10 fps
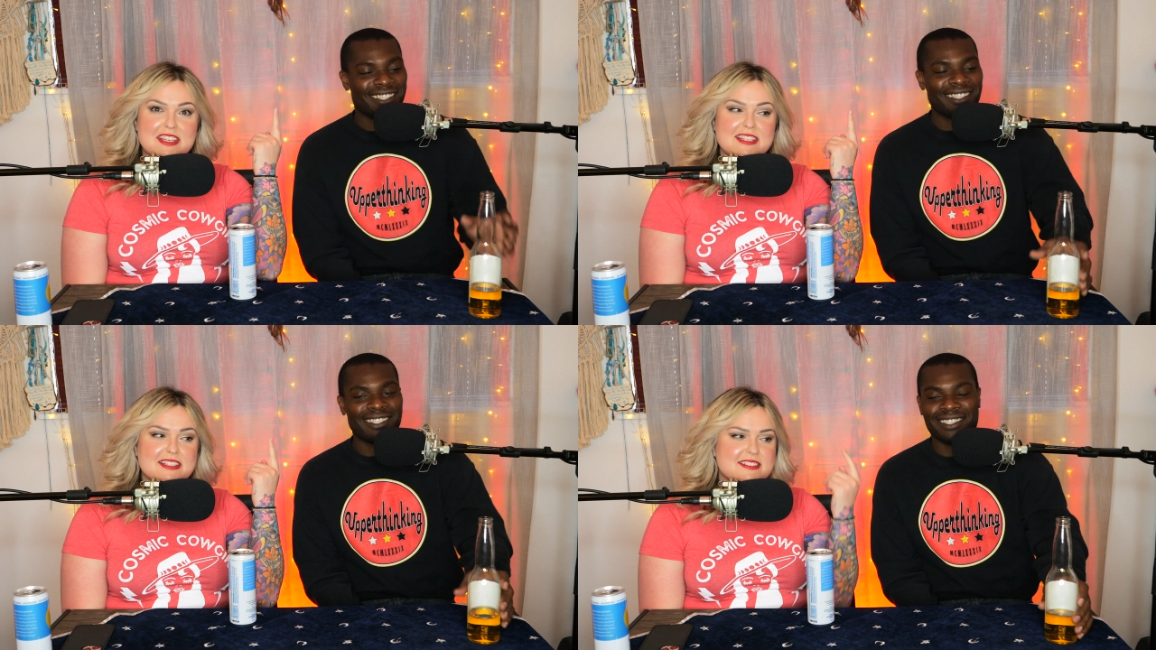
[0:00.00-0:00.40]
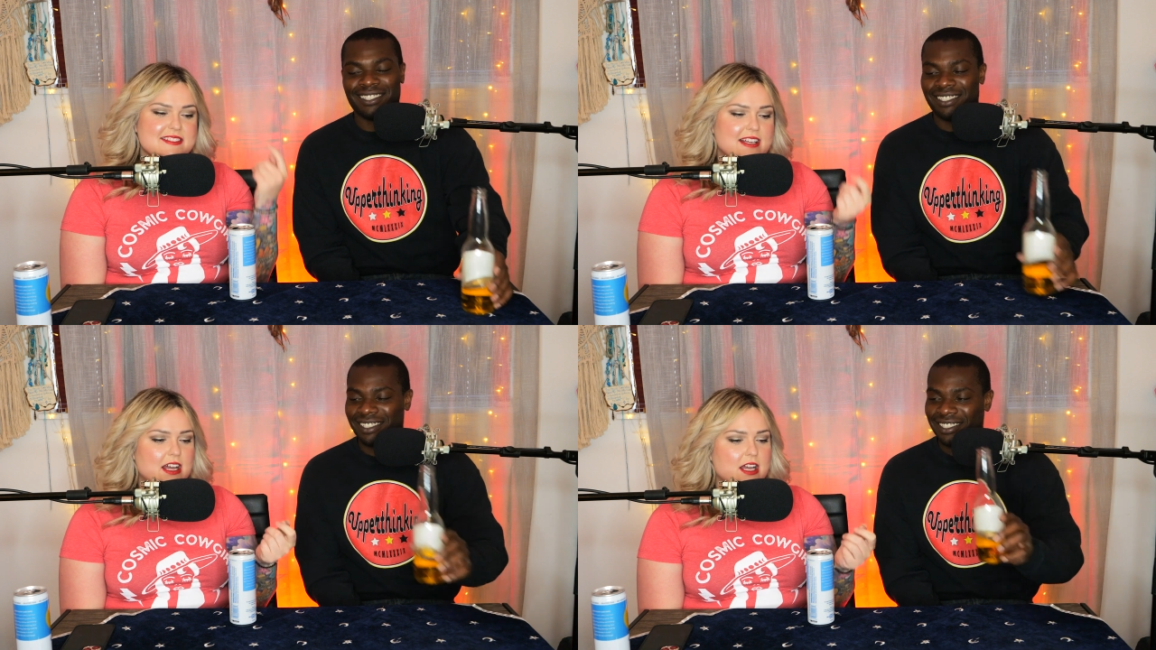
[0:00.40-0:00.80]

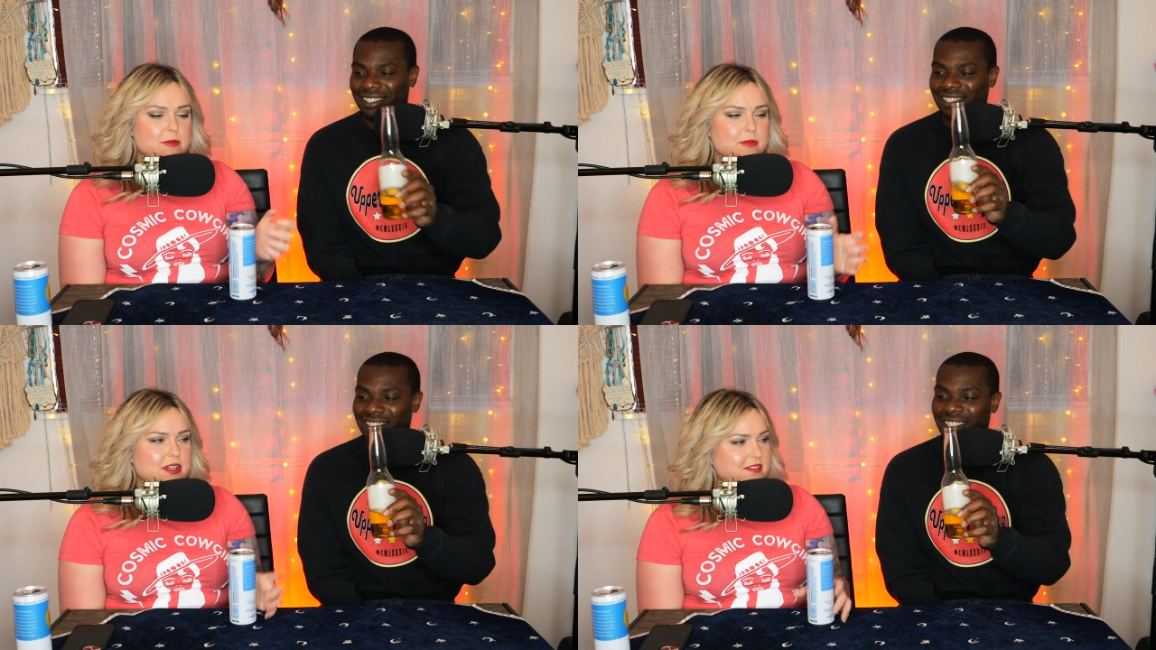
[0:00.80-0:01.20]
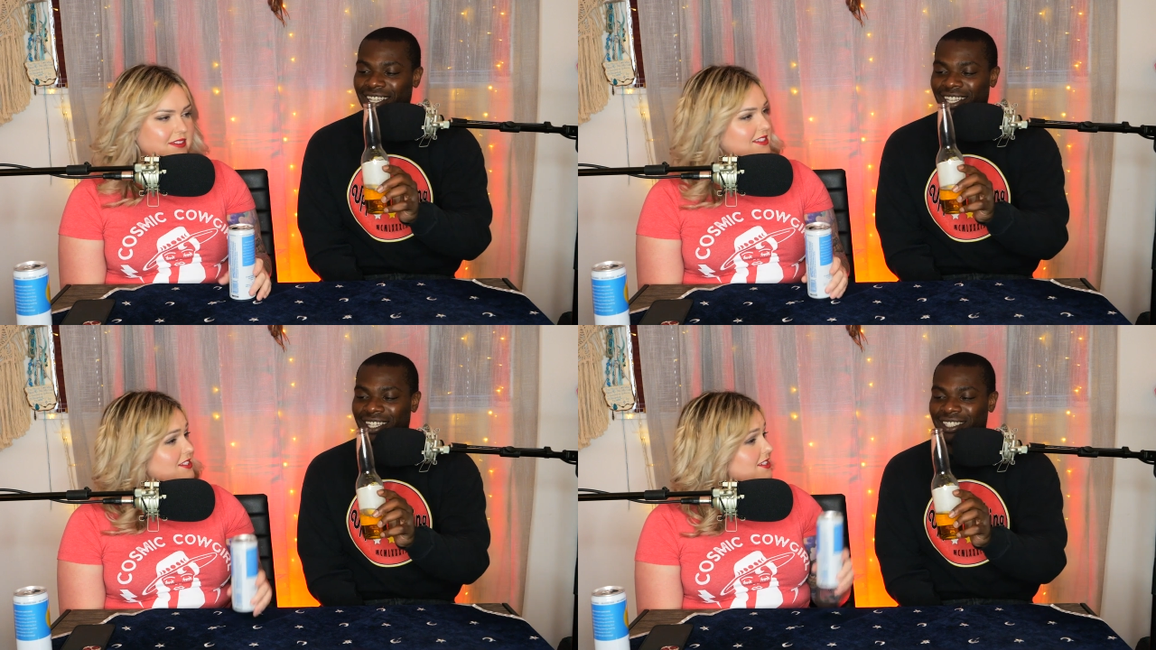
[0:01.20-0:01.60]
Speaker 1: kids. Um,
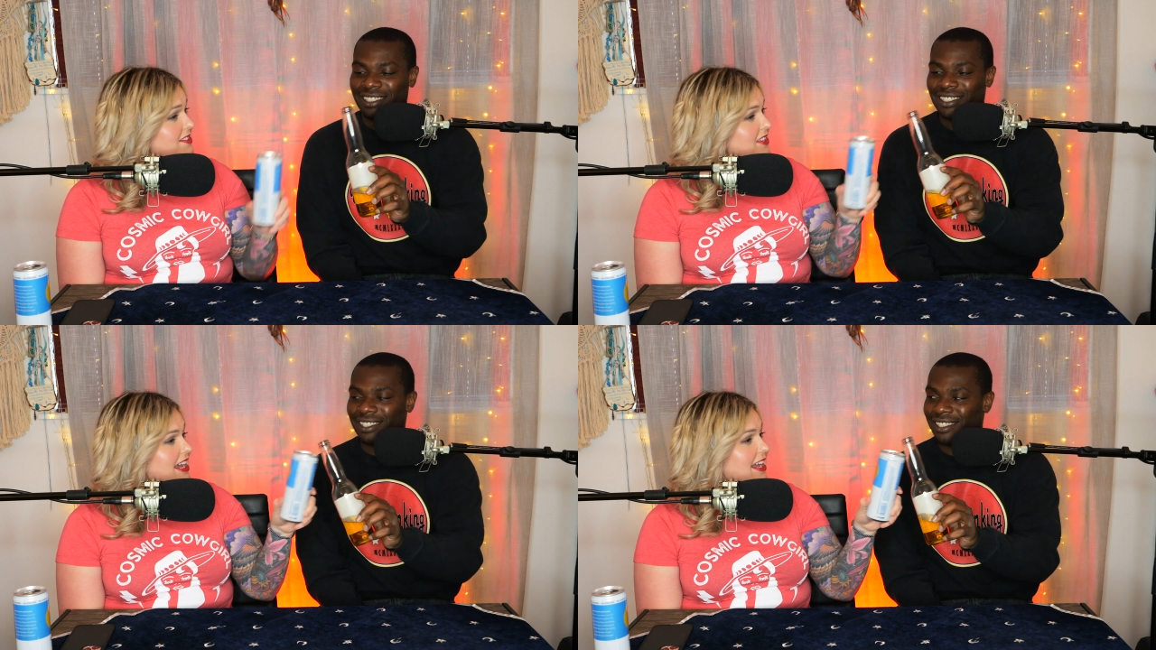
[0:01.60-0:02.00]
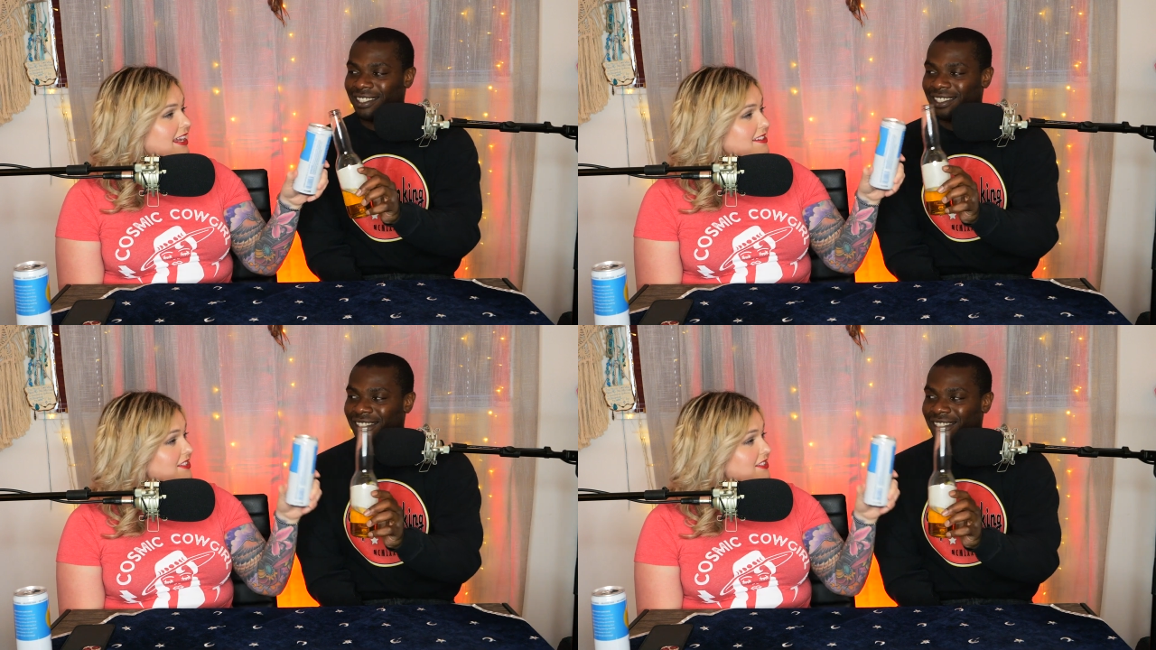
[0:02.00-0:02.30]
cheers. cheers to that.